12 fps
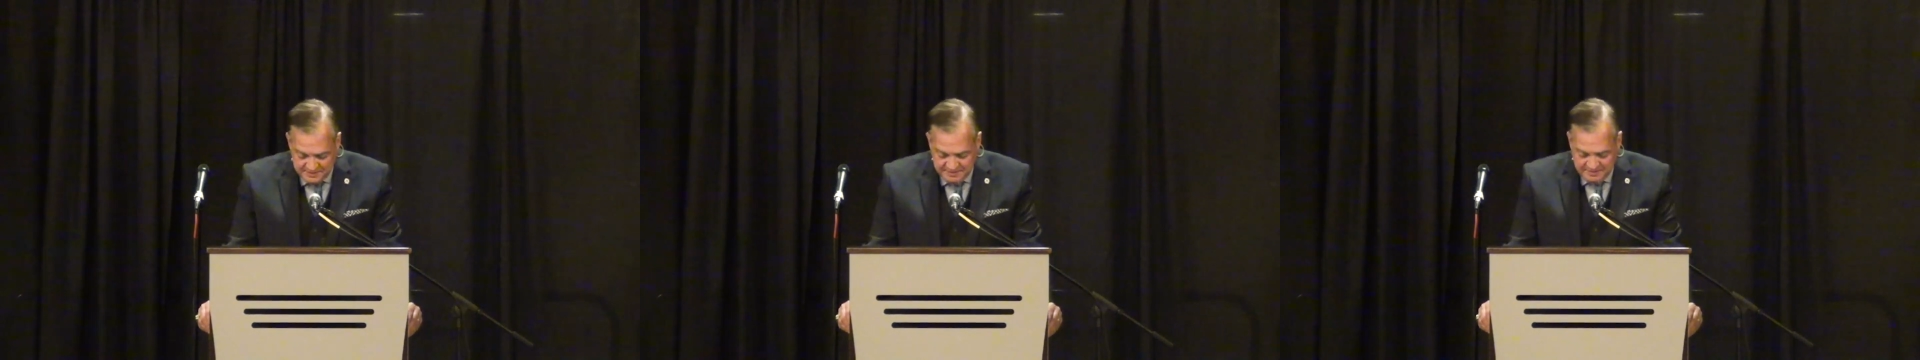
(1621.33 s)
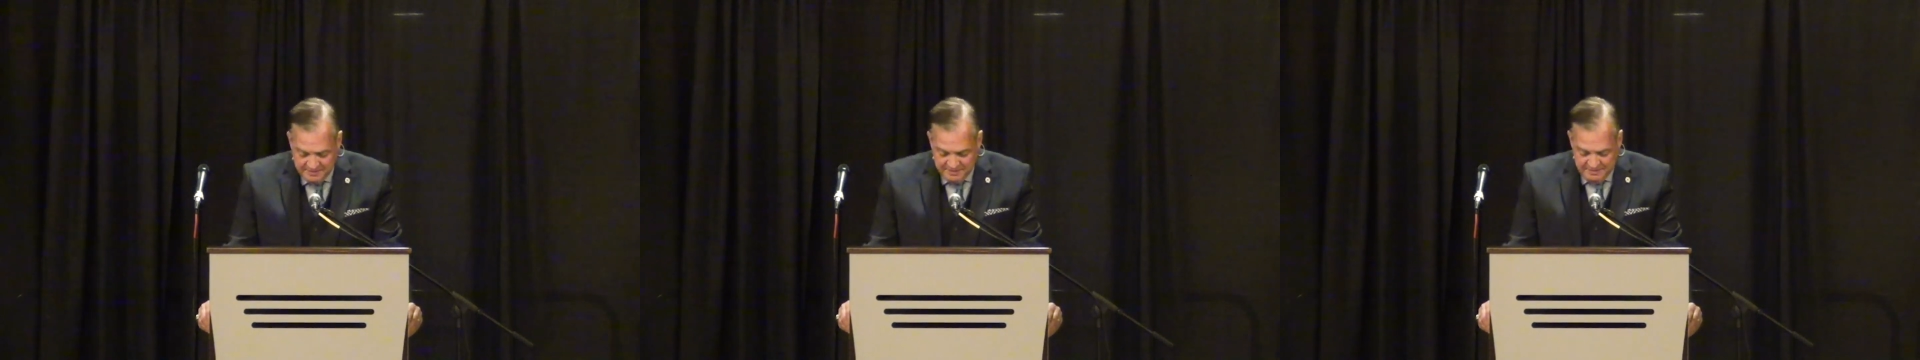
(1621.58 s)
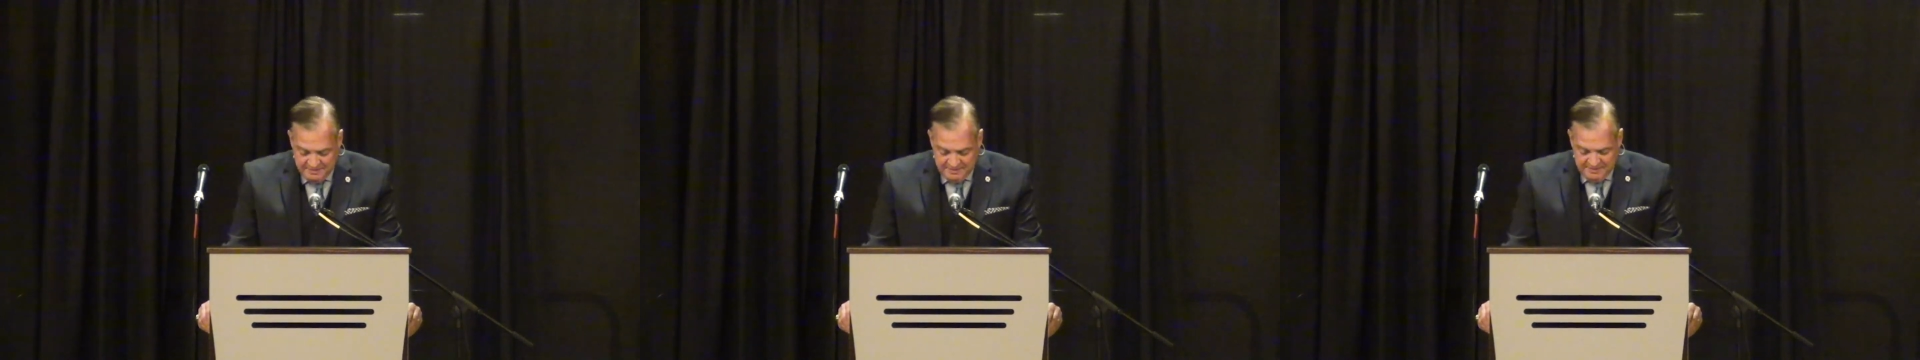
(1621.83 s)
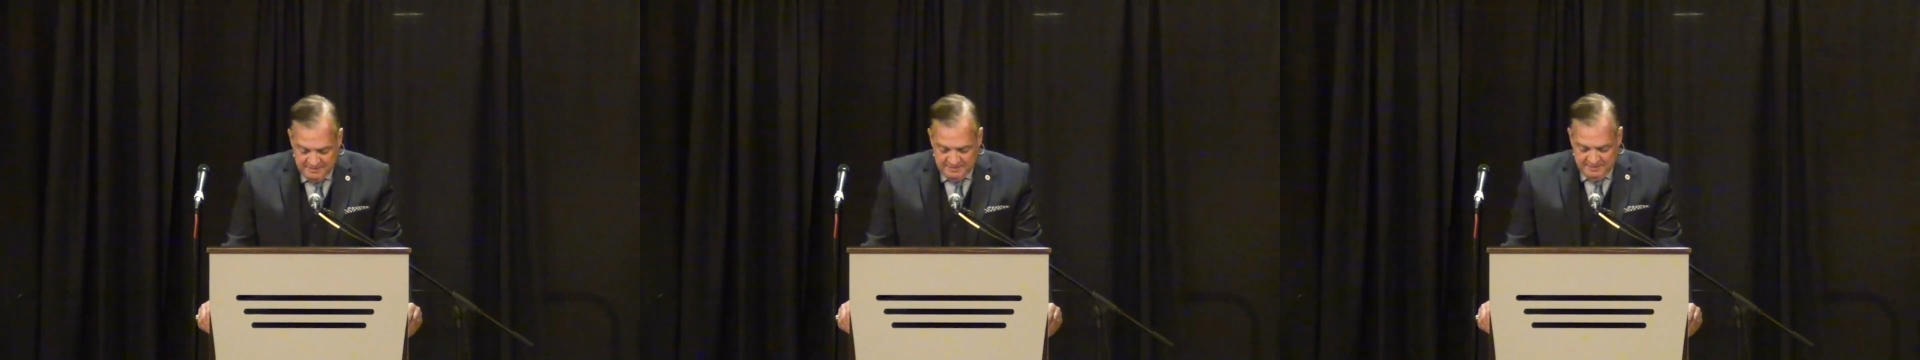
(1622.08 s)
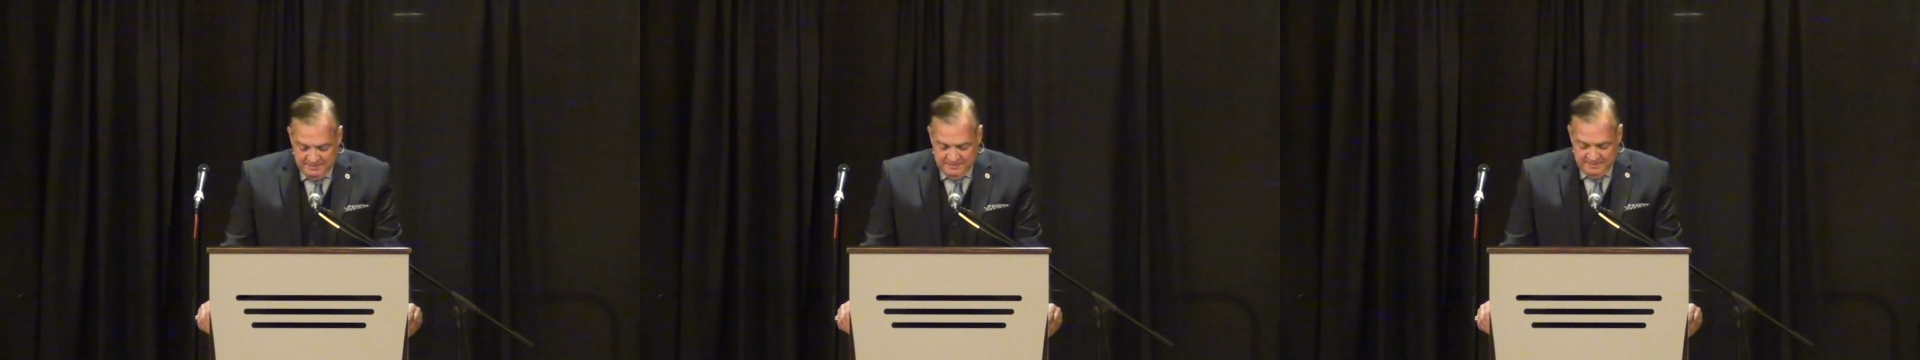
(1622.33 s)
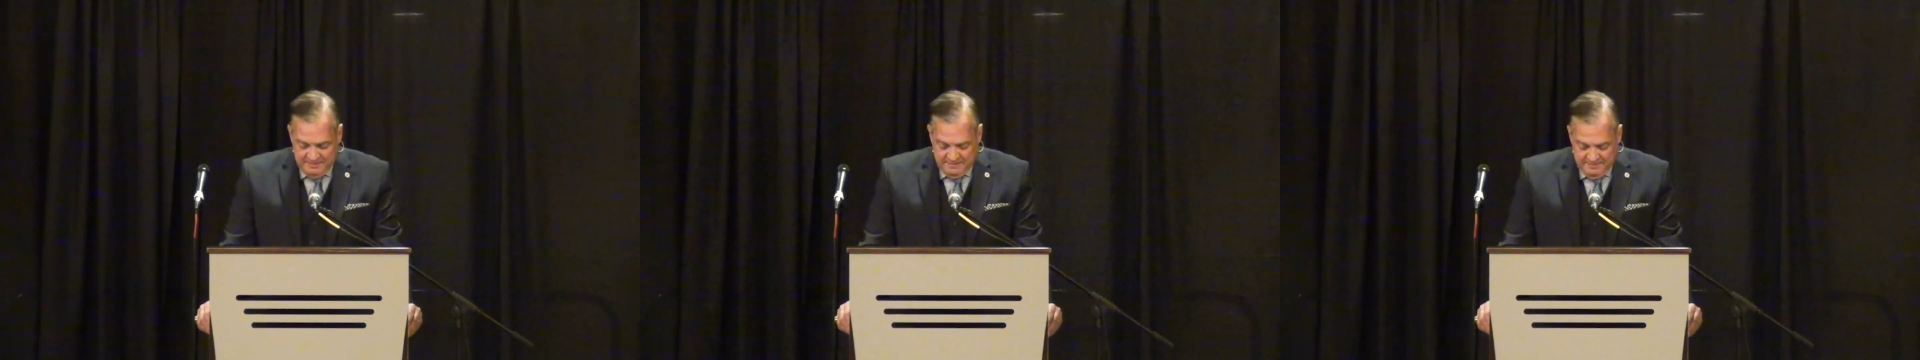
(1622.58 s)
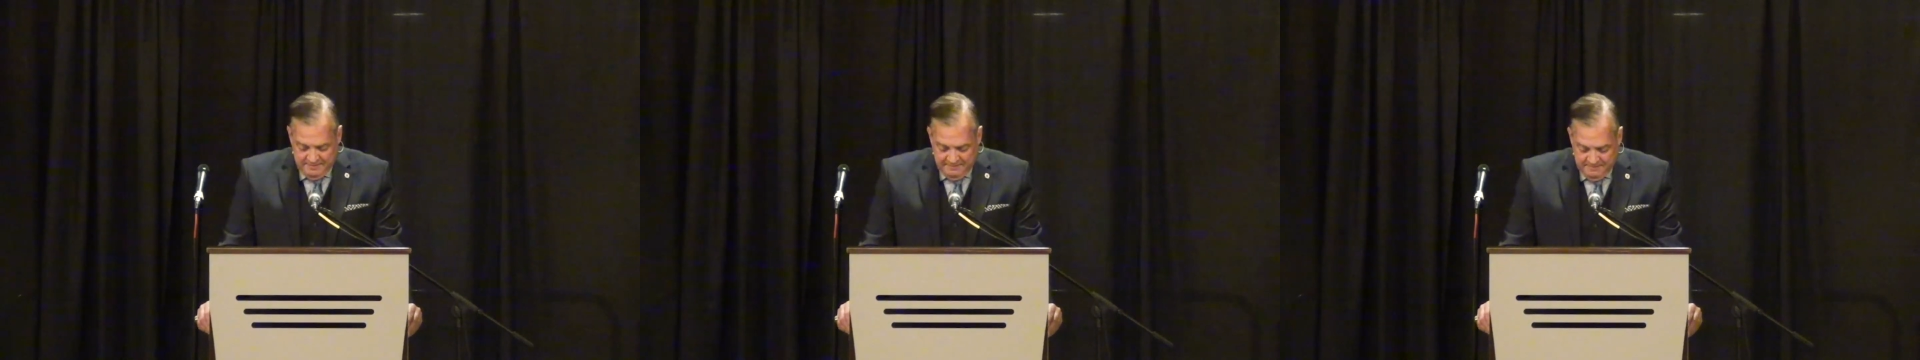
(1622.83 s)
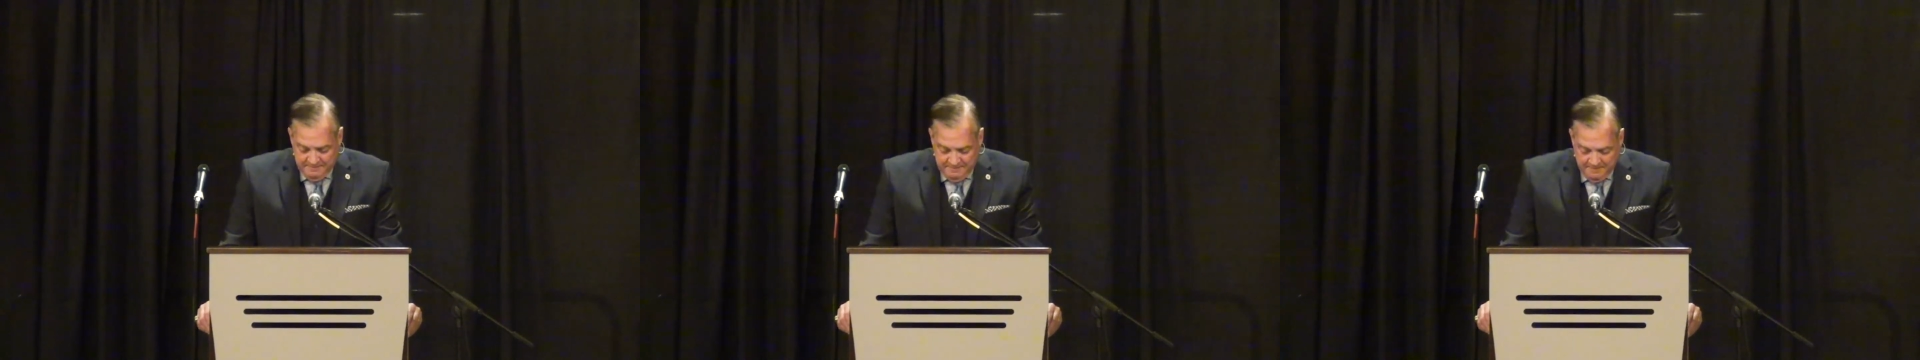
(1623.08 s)

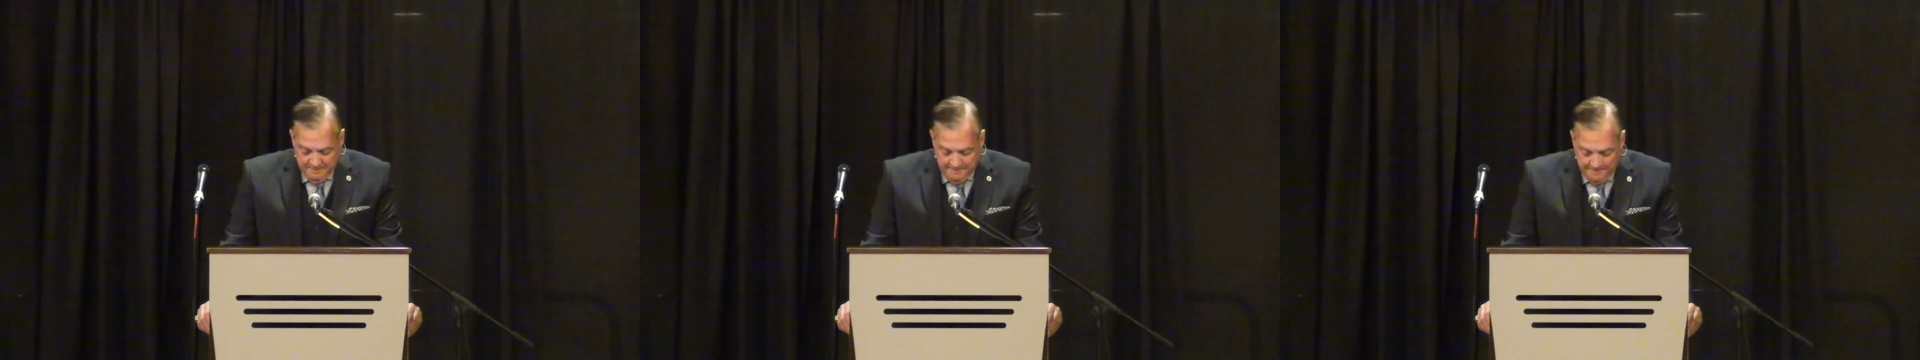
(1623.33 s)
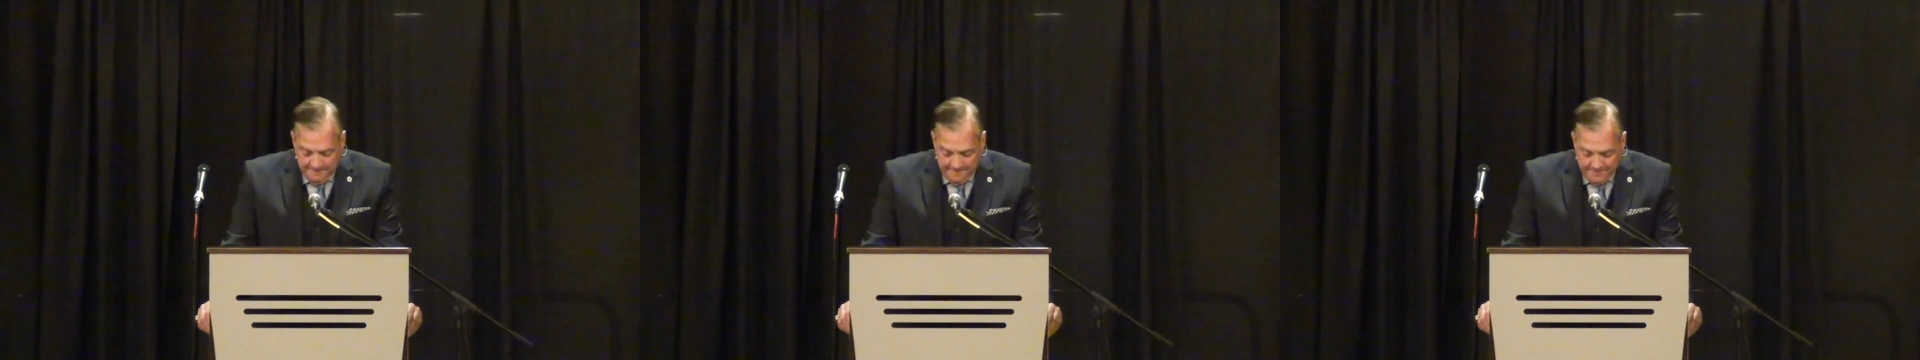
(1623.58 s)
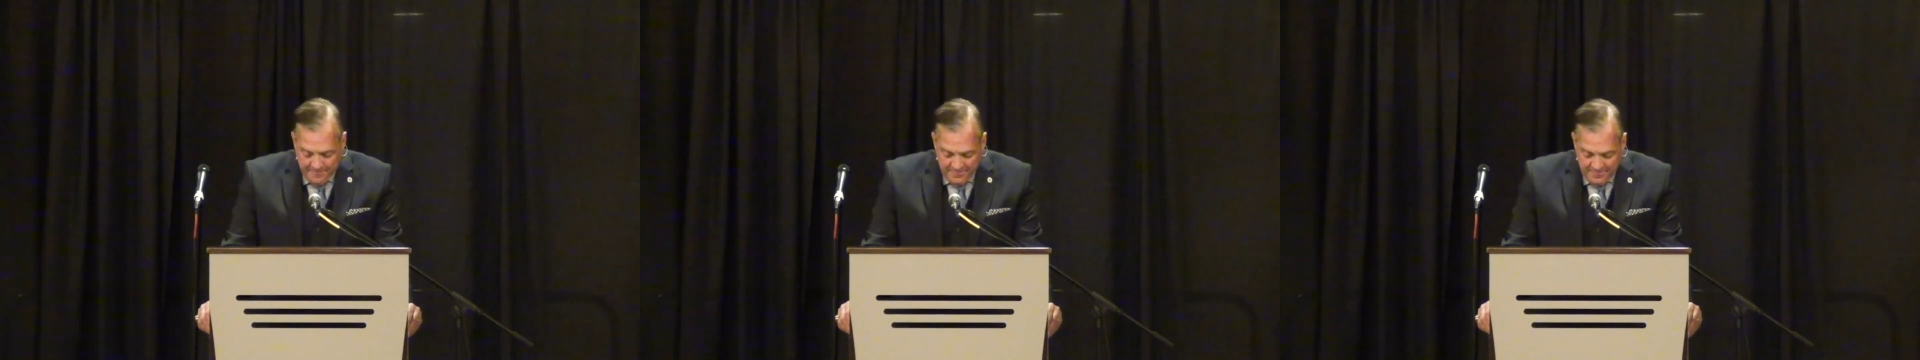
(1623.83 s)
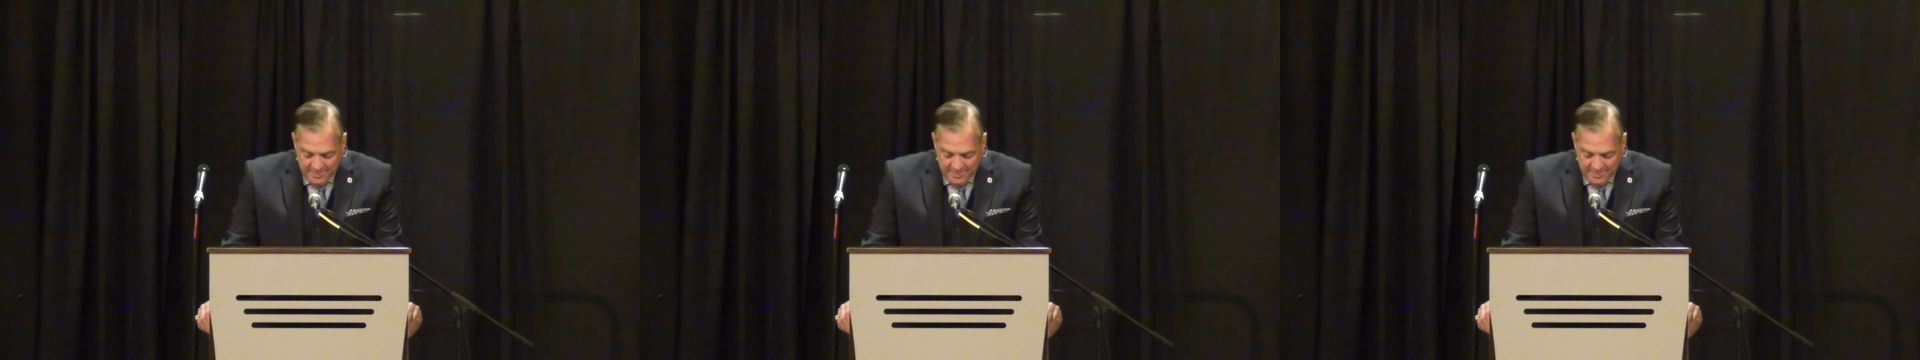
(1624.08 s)
[no speech]